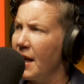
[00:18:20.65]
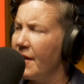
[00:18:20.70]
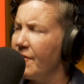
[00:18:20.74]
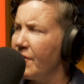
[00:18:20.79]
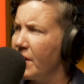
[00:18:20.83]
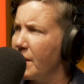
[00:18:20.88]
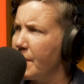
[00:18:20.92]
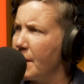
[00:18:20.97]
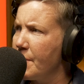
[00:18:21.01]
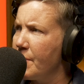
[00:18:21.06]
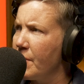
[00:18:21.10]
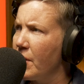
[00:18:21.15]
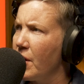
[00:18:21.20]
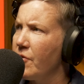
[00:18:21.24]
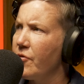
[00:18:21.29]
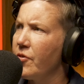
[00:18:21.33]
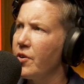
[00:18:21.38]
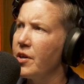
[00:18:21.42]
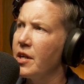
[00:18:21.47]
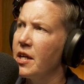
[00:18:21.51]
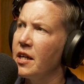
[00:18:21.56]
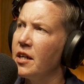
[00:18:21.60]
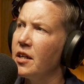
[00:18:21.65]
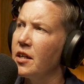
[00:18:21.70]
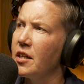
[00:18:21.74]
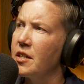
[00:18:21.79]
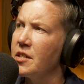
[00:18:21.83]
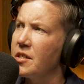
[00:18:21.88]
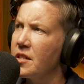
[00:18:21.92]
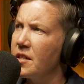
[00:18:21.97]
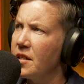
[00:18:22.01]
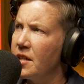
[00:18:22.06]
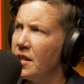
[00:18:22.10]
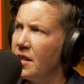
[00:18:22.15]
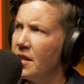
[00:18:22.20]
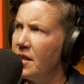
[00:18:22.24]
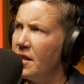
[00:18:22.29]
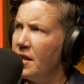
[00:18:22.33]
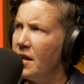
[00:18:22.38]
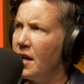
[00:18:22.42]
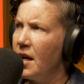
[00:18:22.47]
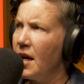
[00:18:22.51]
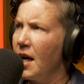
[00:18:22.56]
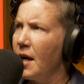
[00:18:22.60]
lovely oh, people okay. over in England. Mm
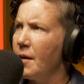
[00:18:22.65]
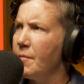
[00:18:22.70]
-hmm.